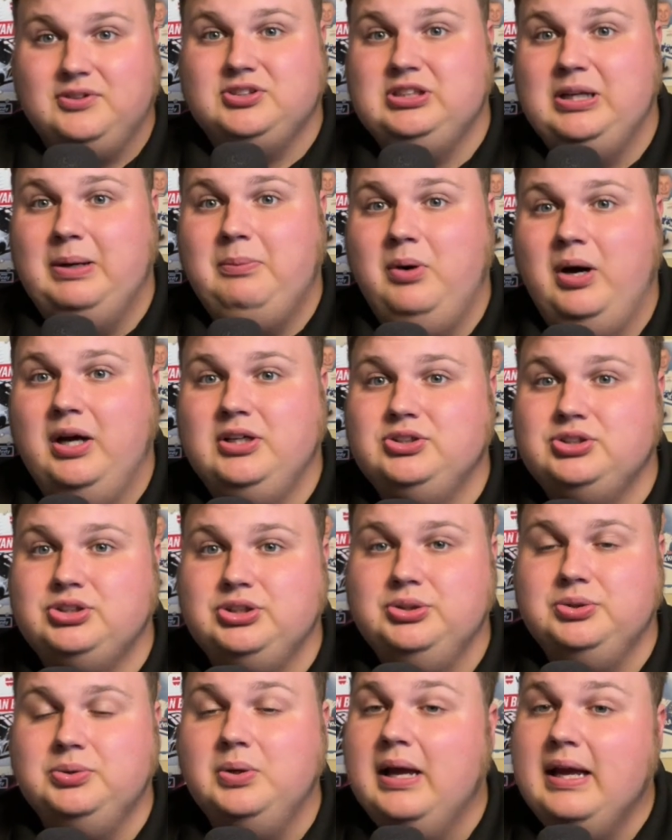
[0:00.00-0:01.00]
someone
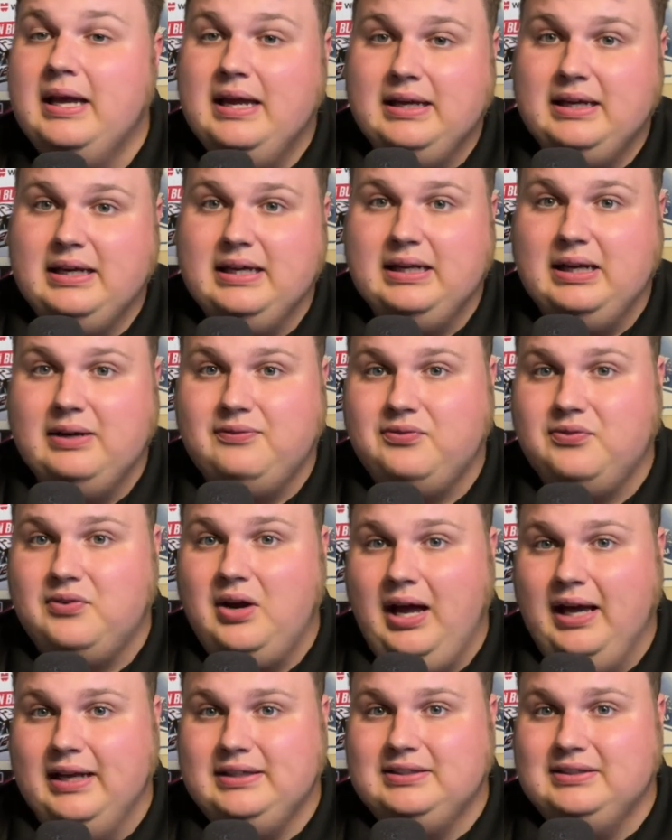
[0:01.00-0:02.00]
to get up
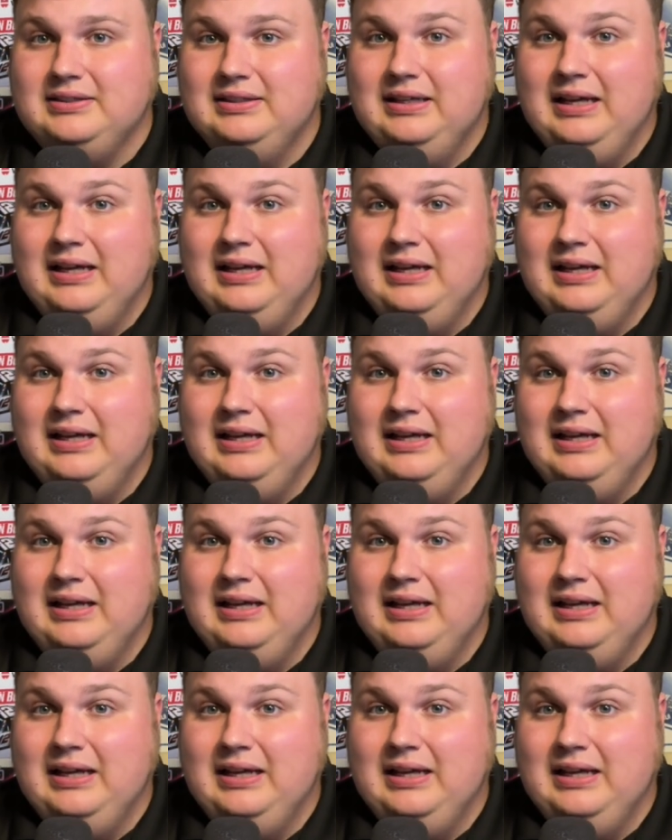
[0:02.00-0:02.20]
front.